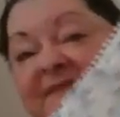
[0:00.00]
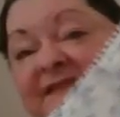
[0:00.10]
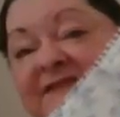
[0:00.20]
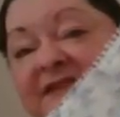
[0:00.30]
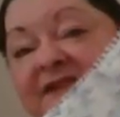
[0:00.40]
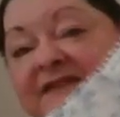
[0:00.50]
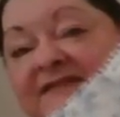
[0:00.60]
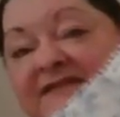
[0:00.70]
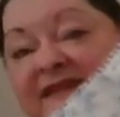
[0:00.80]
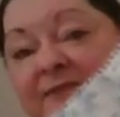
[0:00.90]
So you
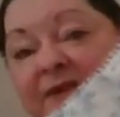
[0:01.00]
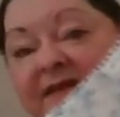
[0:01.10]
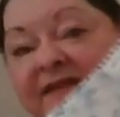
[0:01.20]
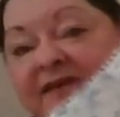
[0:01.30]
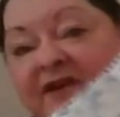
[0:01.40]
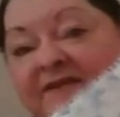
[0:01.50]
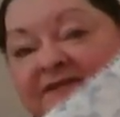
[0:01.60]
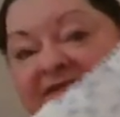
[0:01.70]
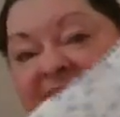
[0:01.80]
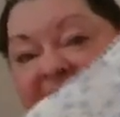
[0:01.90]
can see one of the
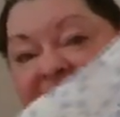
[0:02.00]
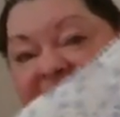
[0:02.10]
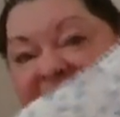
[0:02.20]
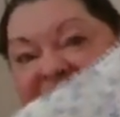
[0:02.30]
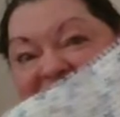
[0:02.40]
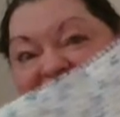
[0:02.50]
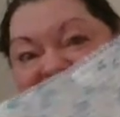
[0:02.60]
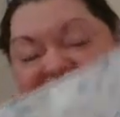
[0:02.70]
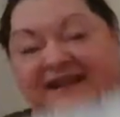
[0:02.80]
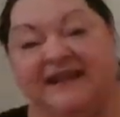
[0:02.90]
yarns is being
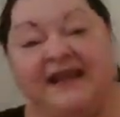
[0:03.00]
used.